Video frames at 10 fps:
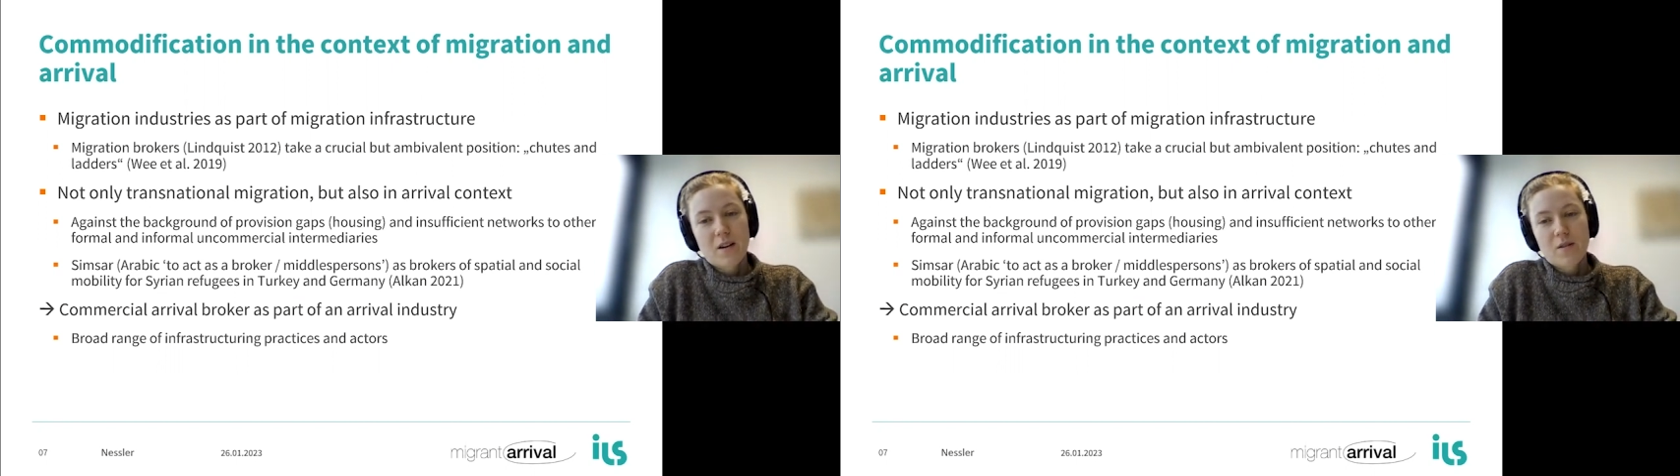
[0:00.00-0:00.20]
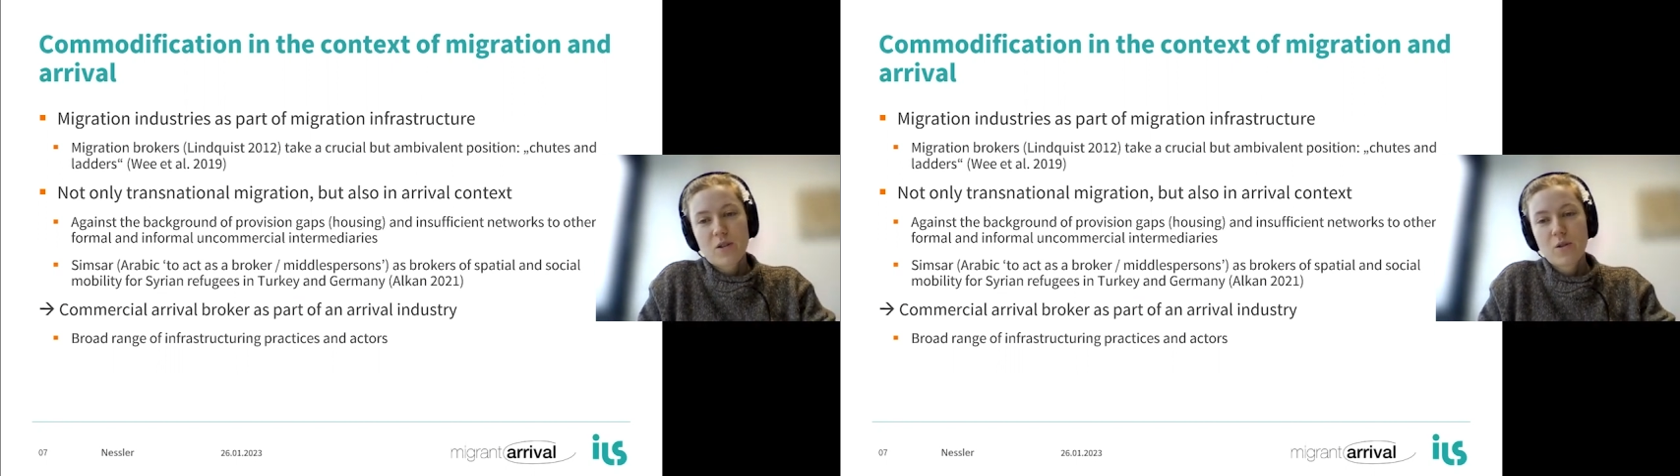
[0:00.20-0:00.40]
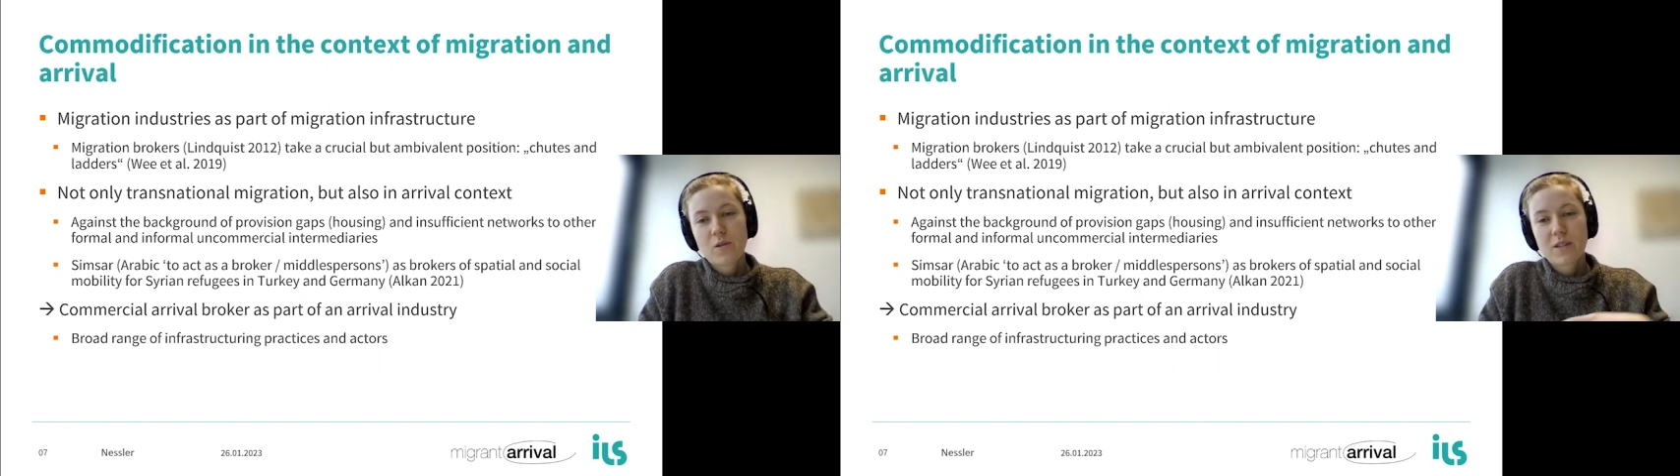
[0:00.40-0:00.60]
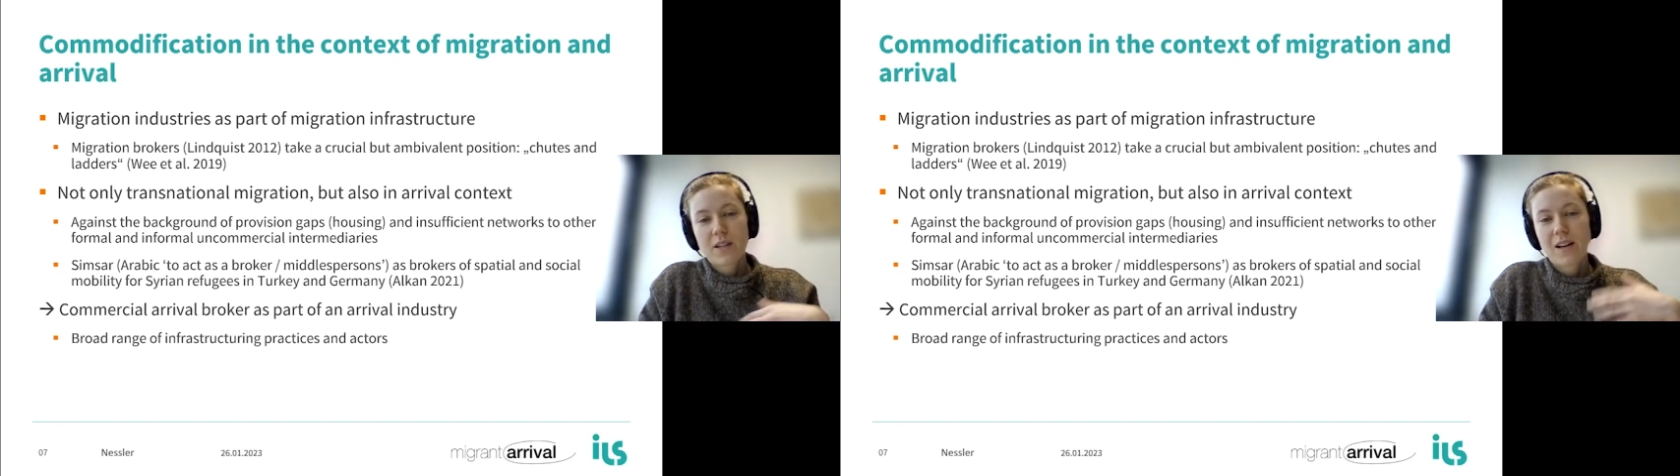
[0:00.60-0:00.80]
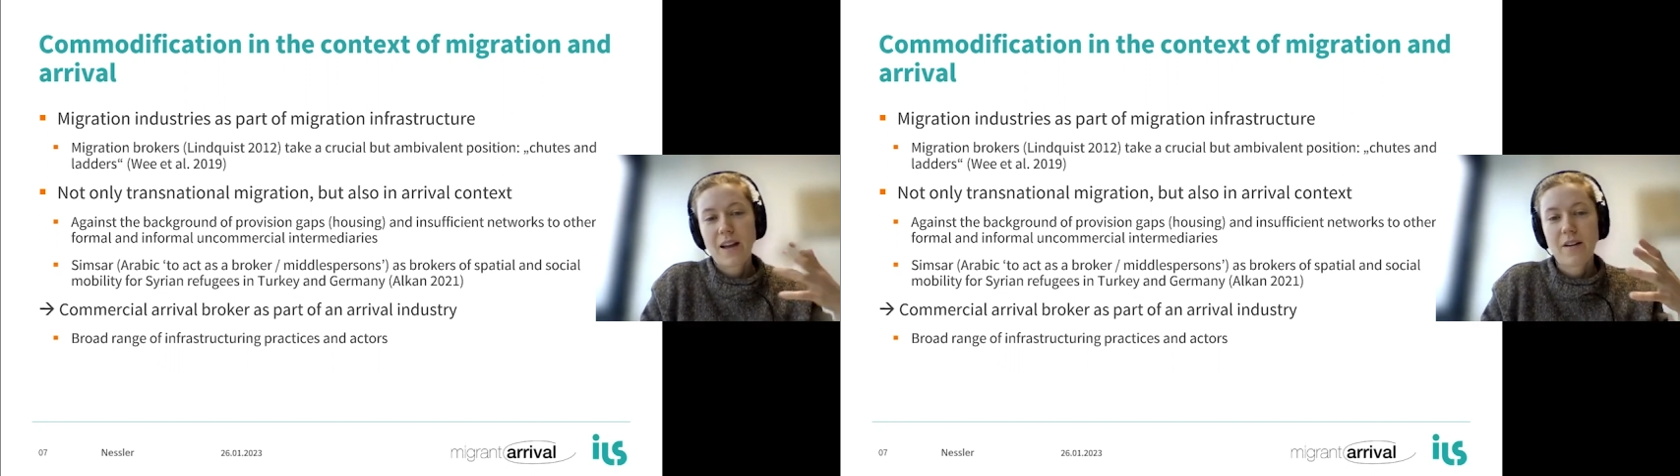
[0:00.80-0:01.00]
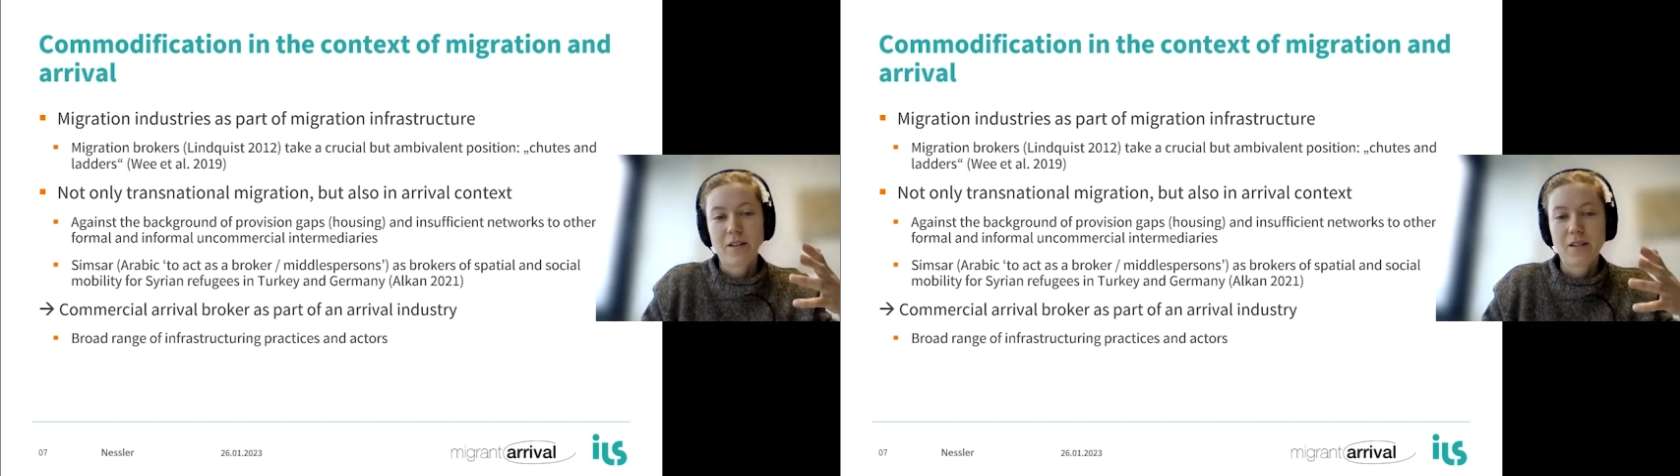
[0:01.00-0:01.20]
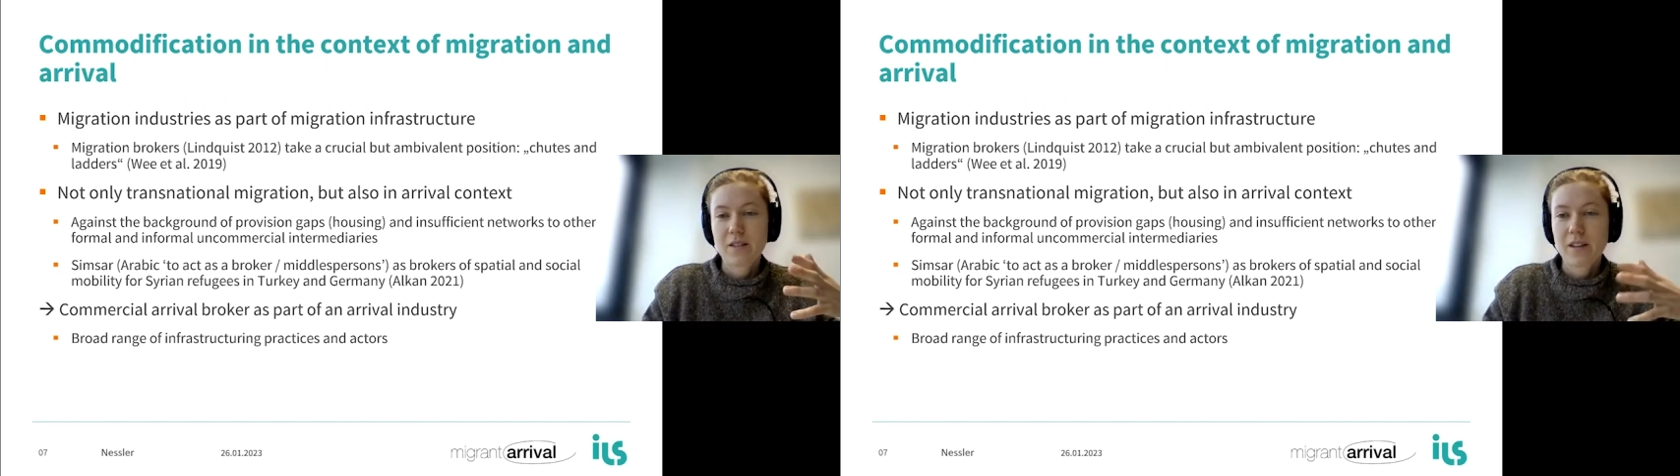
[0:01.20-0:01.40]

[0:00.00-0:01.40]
shoots and ladders.